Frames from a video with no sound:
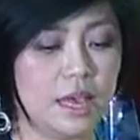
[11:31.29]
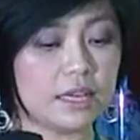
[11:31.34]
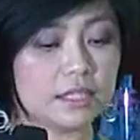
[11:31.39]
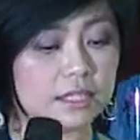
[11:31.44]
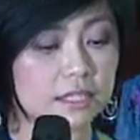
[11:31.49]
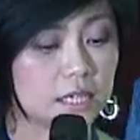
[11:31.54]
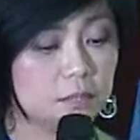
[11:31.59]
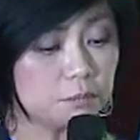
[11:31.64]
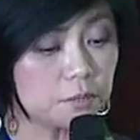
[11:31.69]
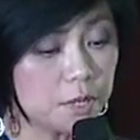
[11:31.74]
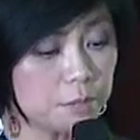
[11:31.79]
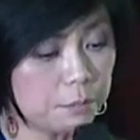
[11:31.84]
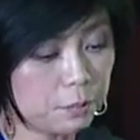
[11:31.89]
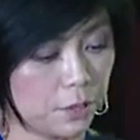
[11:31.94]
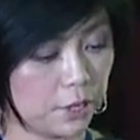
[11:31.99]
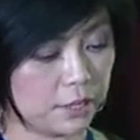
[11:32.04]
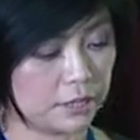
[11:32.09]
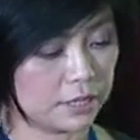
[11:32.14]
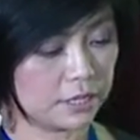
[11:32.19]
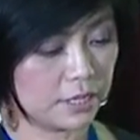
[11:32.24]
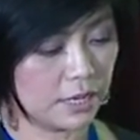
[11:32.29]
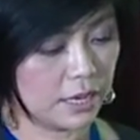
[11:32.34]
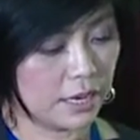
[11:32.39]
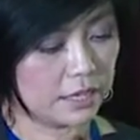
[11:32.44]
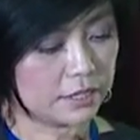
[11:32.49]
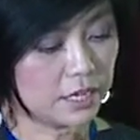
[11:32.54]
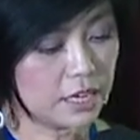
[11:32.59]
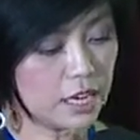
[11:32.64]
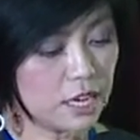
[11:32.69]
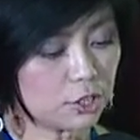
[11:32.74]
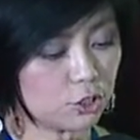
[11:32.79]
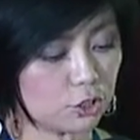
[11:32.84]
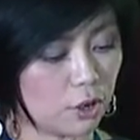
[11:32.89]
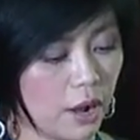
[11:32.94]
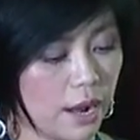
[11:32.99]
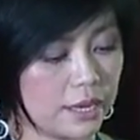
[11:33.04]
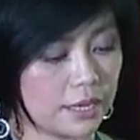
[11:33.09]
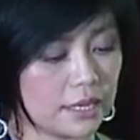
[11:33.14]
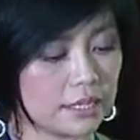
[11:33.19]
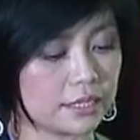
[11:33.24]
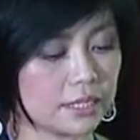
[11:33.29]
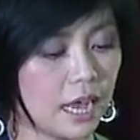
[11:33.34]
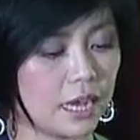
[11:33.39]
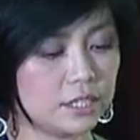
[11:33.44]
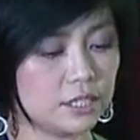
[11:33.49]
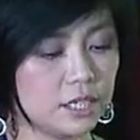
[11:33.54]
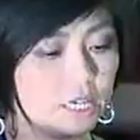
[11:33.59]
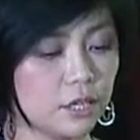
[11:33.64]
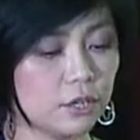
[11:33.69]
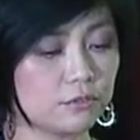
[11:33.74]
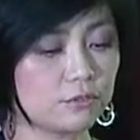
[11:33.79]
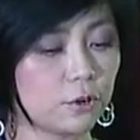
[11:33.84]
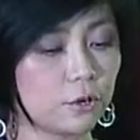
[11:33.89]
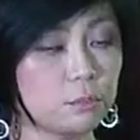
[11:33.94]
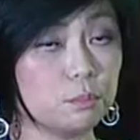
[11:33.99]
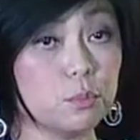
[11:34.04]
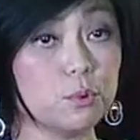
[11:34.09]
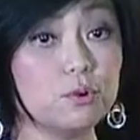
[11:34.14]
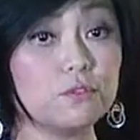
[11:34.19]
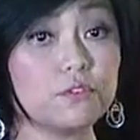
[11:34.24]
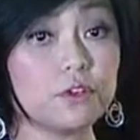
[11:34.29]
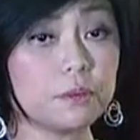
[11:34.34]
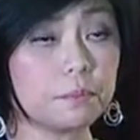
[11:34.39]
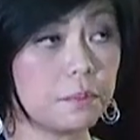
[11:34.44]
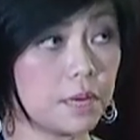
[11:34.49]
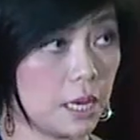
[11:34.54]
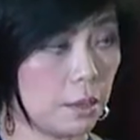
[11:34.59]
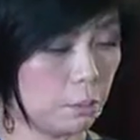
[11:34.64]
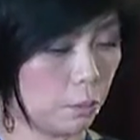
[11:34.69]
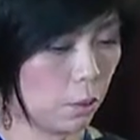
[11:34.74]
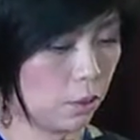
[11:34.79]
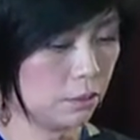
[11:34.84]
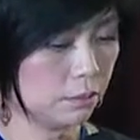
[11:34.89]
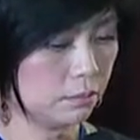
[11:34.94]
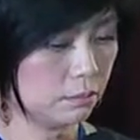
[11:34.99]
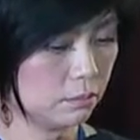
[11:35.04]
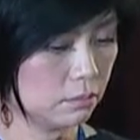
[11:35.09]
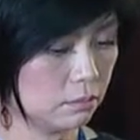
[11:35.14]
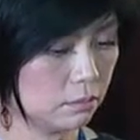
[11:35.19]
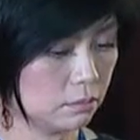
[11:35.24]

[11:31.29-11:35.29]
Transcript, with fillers: Simply put, the e-trike is ideal for moving people